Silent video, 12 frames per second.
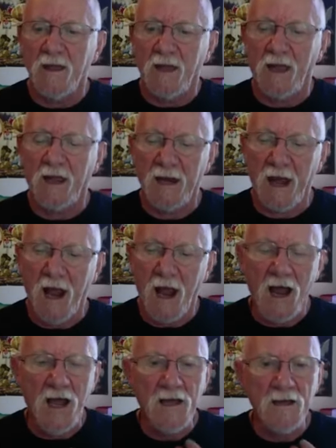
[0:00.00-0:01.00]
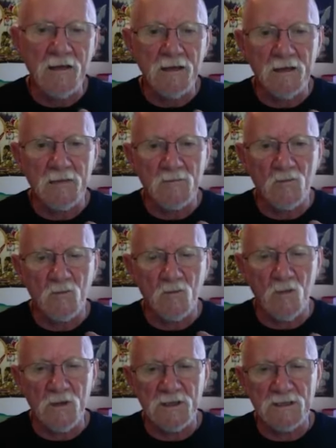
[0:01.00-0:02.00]
And I am
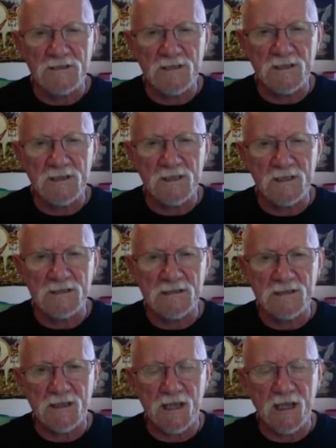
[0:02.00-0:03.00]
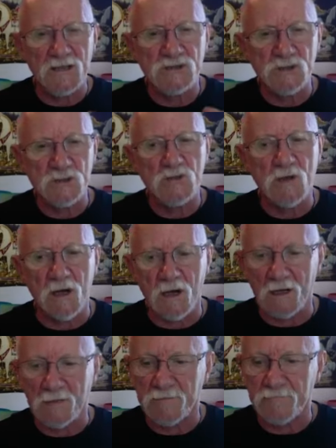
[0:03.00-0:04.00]
witnessing this as you are.